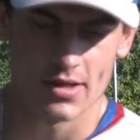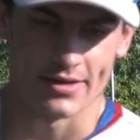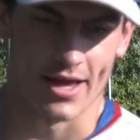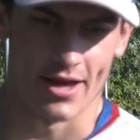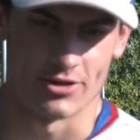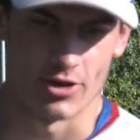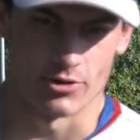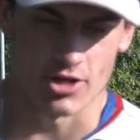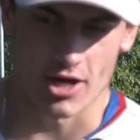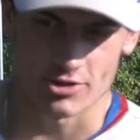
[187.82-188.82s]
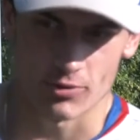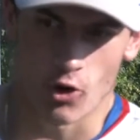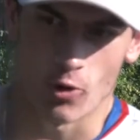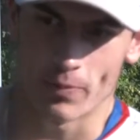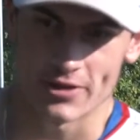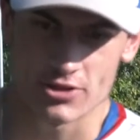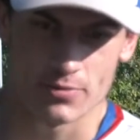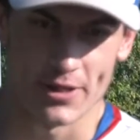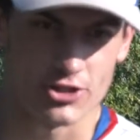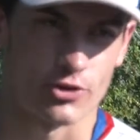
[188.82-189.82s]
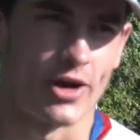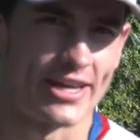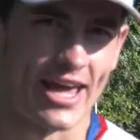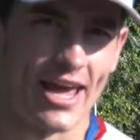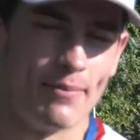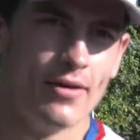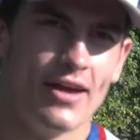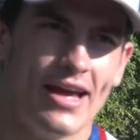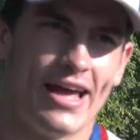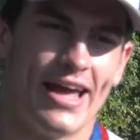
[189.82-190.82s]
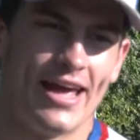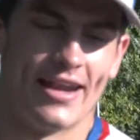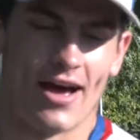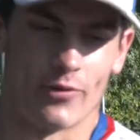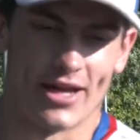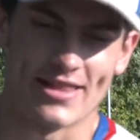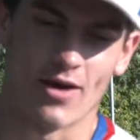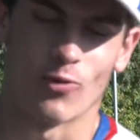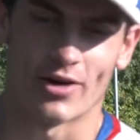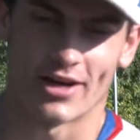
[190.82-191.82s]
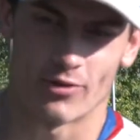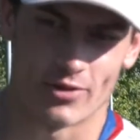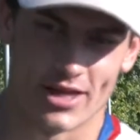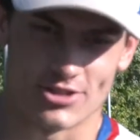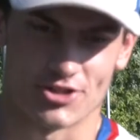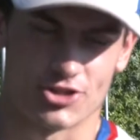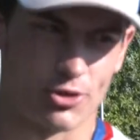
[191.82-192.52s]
Yeah, you know it was awesome. Cole pitched, pitched a great game, and uh, we had that one inning where they turned the